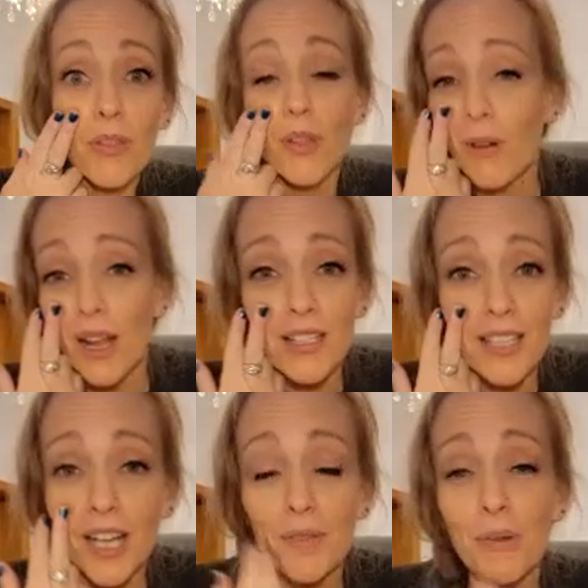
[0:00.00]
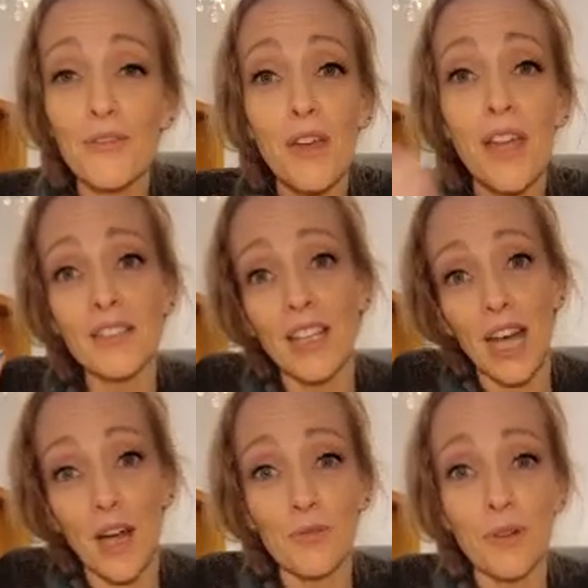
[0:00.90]
the right side of my face, like
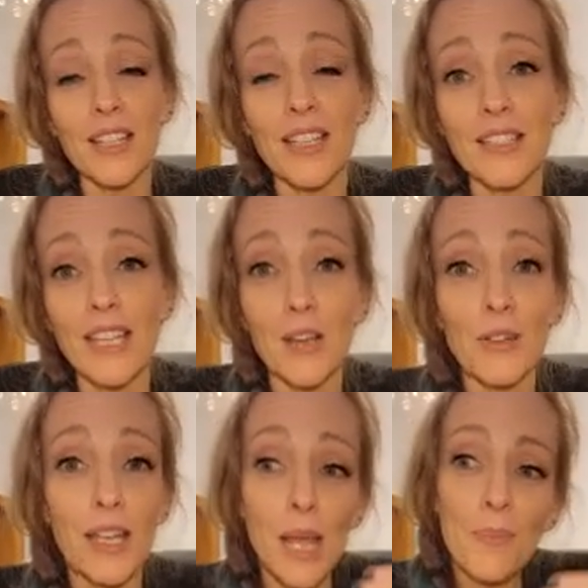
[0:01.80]
I'll write that down,